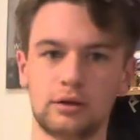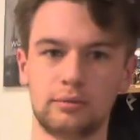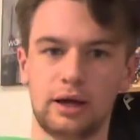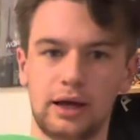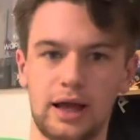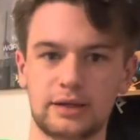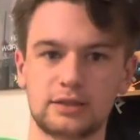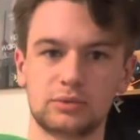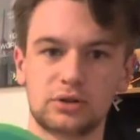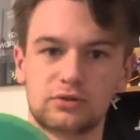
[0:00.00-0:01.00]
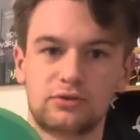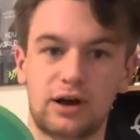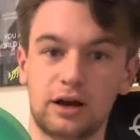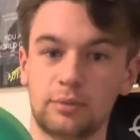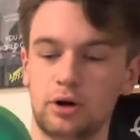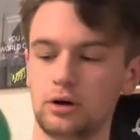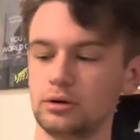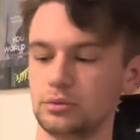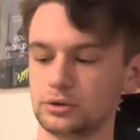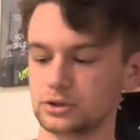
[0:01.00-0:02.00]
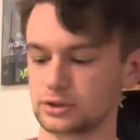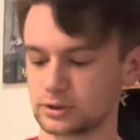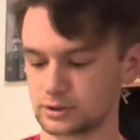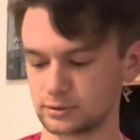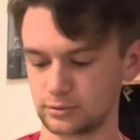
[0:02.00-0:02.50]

my Axiom Disc Fireball, which is just,